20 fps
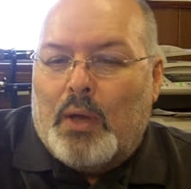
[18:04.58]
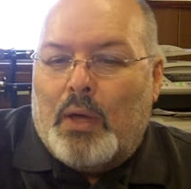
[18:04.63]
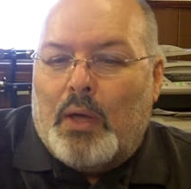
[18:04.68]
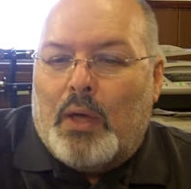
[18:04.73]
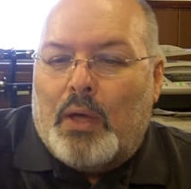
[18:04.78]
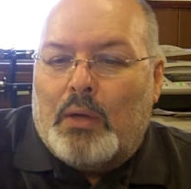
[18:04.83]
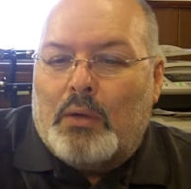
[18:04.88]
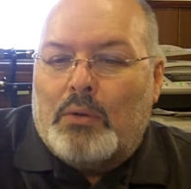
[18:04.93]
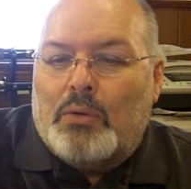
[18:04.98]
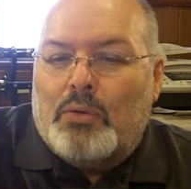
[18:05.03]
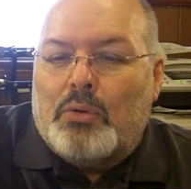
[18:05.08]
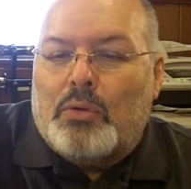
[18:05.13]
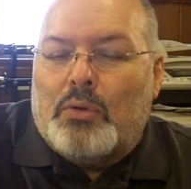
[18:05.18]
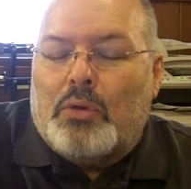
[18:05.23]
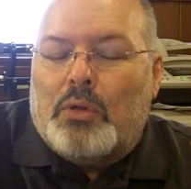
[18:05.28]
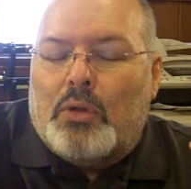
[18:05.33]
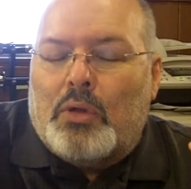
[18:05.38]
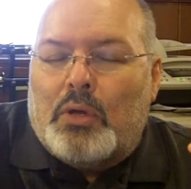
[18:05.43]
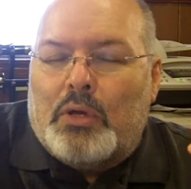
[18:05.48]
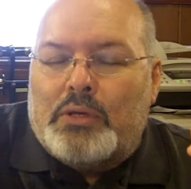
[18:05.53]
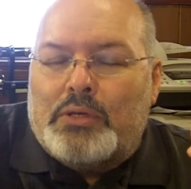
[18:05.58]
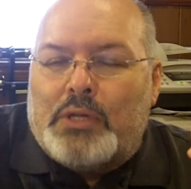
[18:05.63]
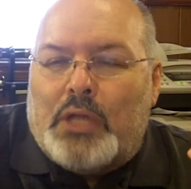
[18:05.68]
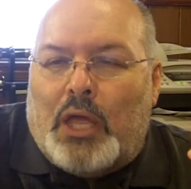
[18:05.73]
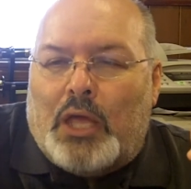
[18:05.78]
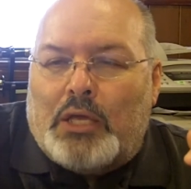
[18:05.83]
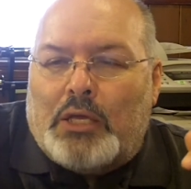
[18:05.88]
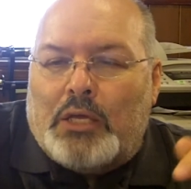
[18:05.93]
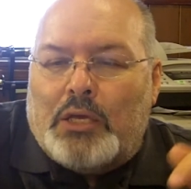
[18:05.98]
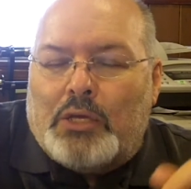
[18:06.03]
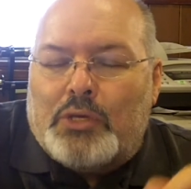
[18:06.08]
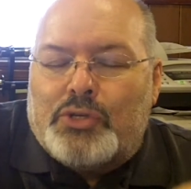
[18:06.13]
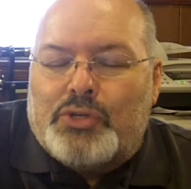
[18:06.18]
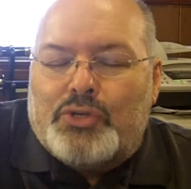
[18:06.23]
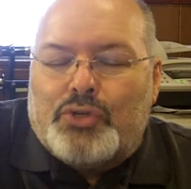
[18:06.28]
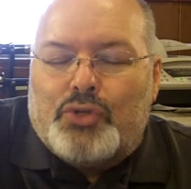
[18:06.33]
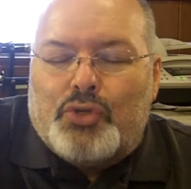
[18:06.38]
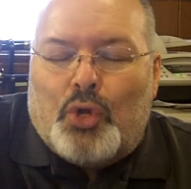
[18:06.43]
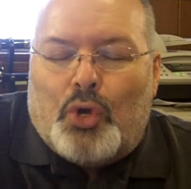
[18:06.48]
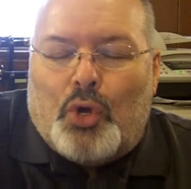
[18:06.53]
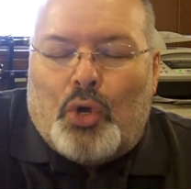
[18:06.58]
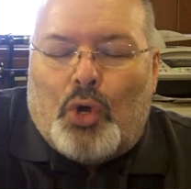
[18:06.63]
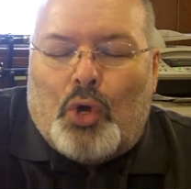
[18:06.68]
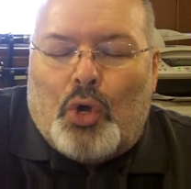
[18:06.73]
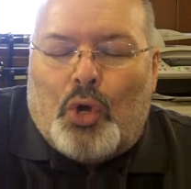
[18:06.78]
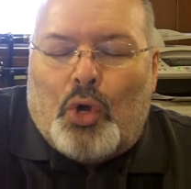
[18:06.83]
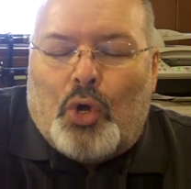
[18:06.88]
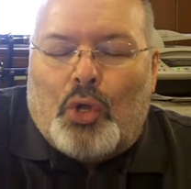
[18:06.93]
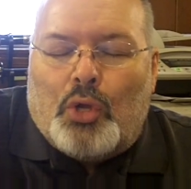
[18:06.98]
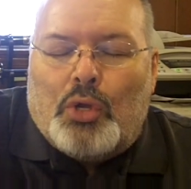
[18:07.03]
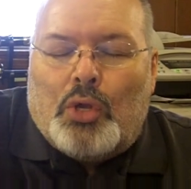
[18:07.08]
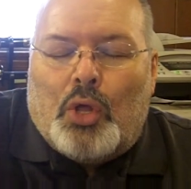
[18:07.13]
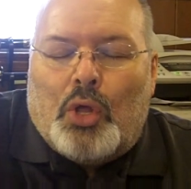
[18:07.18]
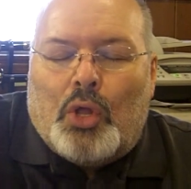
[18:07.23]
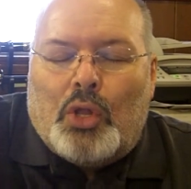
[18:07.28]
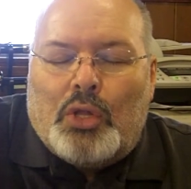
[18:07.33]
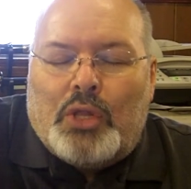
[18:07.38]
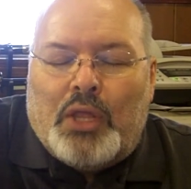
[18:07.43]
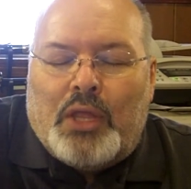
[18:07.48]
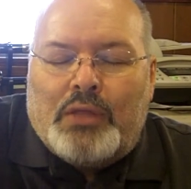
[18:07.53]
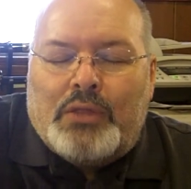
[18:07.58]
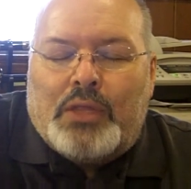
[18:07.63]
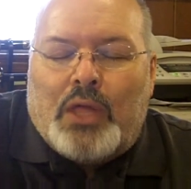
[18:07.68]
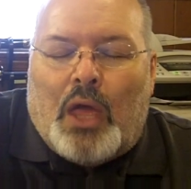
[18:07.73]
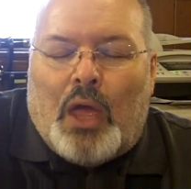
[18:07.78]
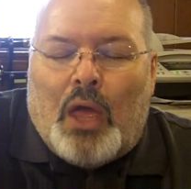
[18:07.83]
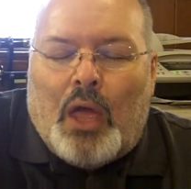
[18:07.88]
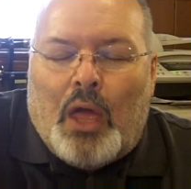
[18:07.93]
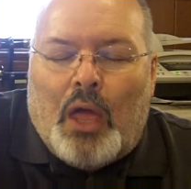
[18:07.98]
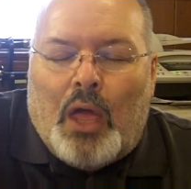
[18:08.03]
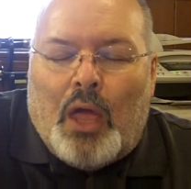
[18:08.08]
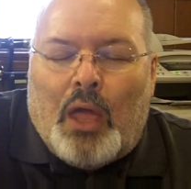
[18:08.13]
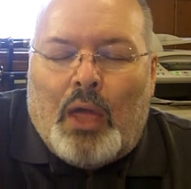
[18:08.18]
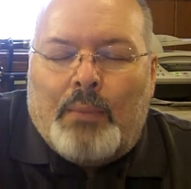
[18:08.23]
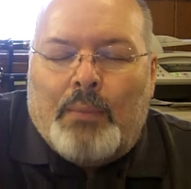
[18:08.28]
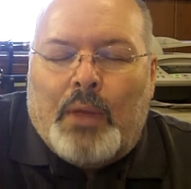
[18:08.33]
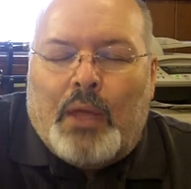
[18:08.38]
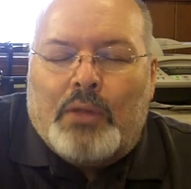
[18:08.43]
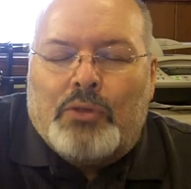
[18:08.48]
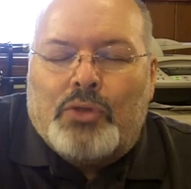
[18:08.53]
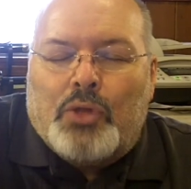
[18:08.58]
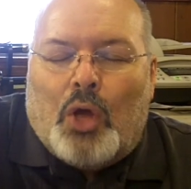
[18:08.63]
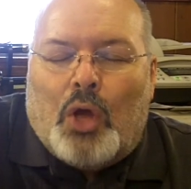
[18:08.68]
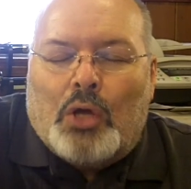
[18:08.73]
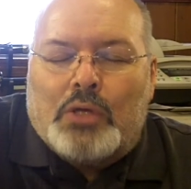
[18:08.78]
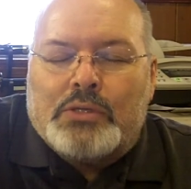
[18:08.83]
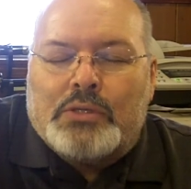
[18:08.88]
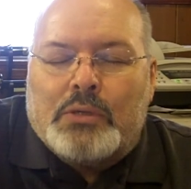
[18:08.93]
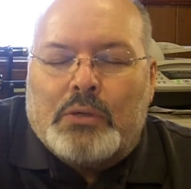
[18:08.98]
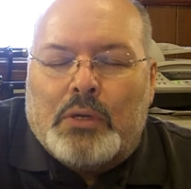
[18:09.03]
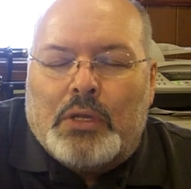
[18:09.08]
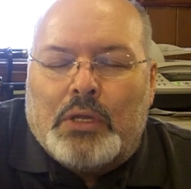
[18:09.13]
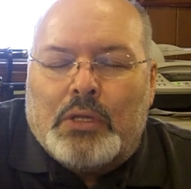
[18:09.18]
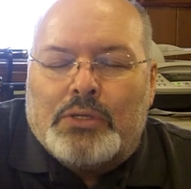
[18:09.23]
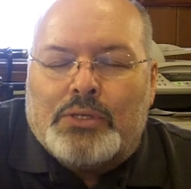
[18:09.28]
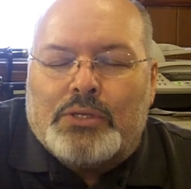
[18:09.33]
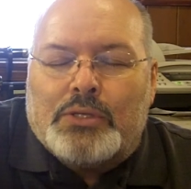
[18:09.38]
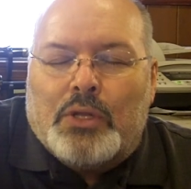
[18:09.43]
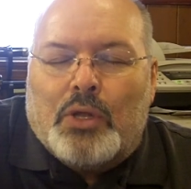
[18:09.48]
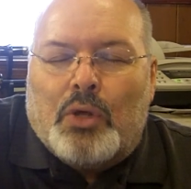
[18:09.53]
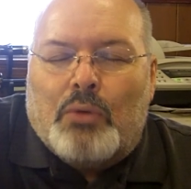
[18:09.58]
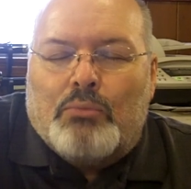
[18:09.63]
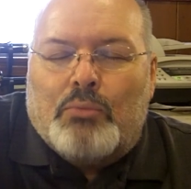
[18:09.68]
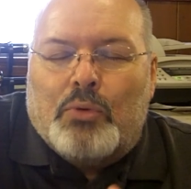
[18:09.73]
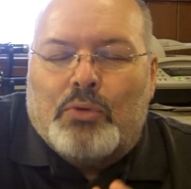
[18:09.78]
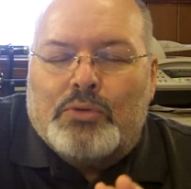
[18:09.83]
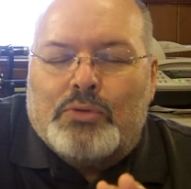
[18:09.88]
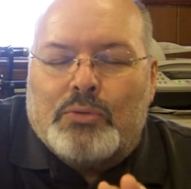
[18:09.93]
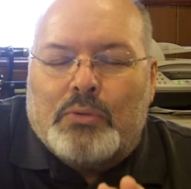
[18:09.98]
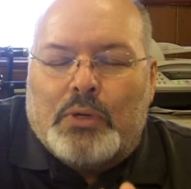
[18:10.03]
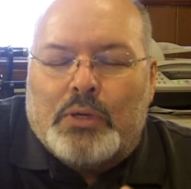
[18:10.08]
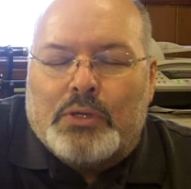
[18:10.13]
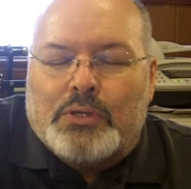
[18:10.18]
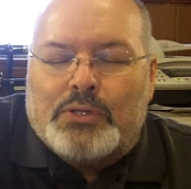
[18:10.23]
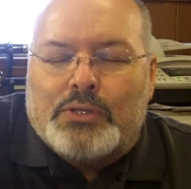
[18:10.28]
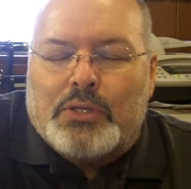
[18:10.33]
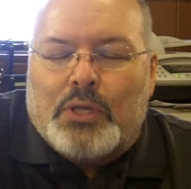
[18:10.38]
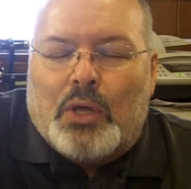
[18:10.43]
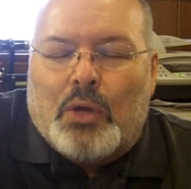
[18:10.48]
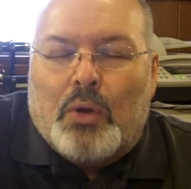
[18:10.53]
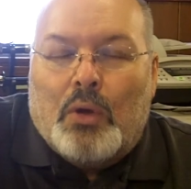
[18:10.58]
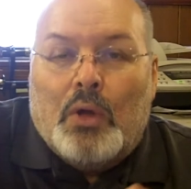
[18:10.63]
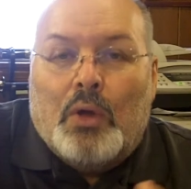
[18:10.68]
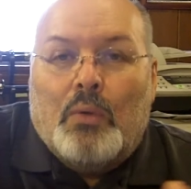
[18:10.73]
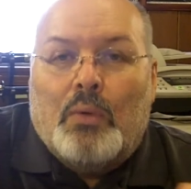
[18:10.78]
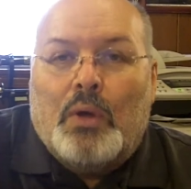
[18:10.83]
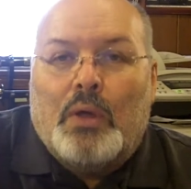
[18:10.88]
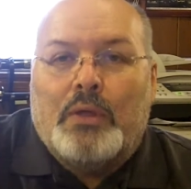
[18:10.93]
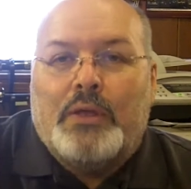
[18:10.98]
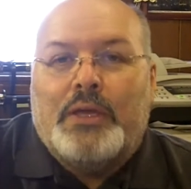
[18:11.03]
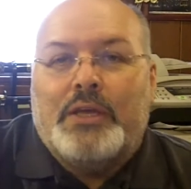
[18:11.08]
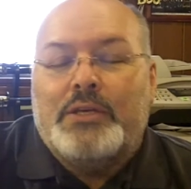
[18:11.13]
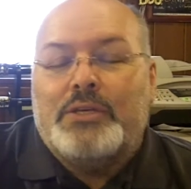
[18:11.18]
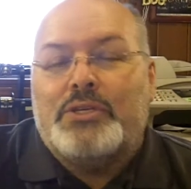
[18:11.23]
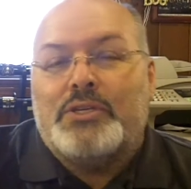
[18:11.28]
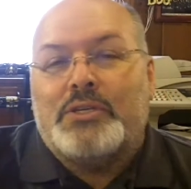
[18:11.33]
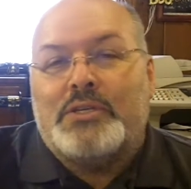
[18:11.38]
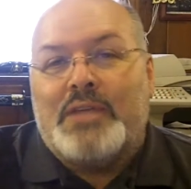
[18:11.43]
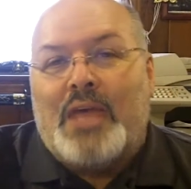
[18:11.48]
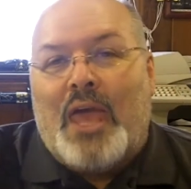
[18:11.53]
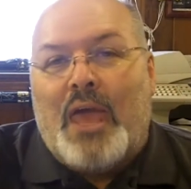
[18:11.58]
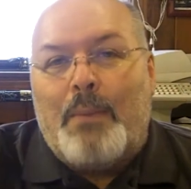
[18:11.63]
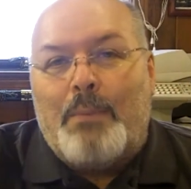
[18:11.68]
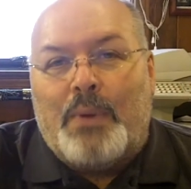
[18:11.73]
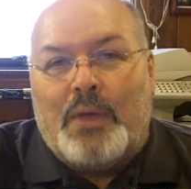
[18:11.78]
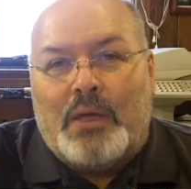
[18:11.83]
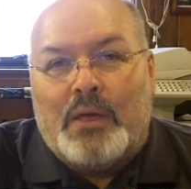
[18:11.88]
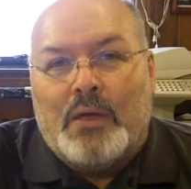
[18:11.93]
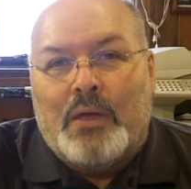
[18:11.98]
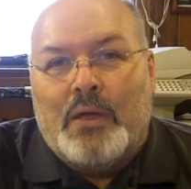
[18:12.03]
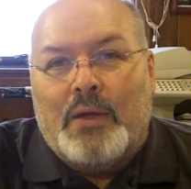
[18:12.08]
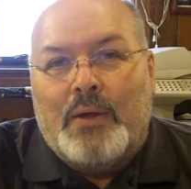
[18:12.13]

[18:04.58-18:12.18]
Who looks like he's stoned all the time and talks real slow, moves real slow. Well, he's just happy.